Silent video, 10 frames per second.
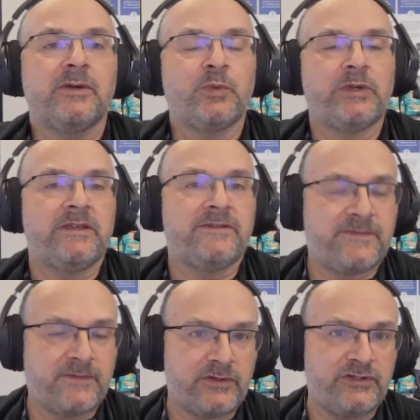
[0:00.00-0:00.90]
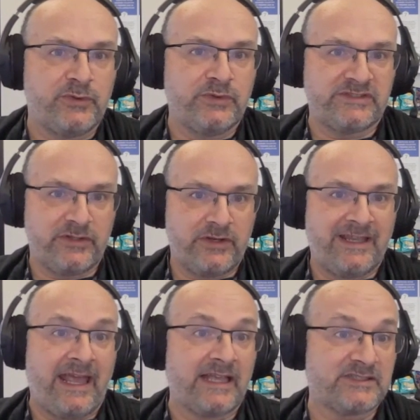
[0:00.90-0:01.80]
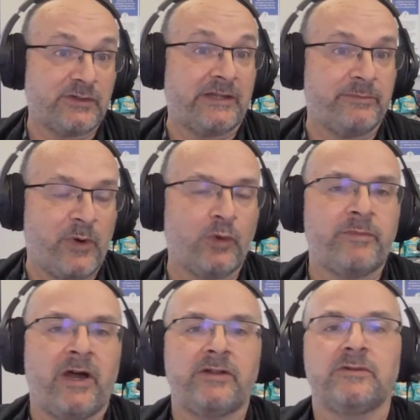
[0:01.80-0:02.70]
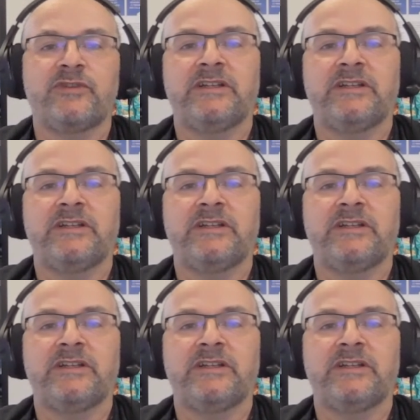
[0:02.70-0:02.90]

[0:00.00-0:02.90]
we've used the castle and moat model.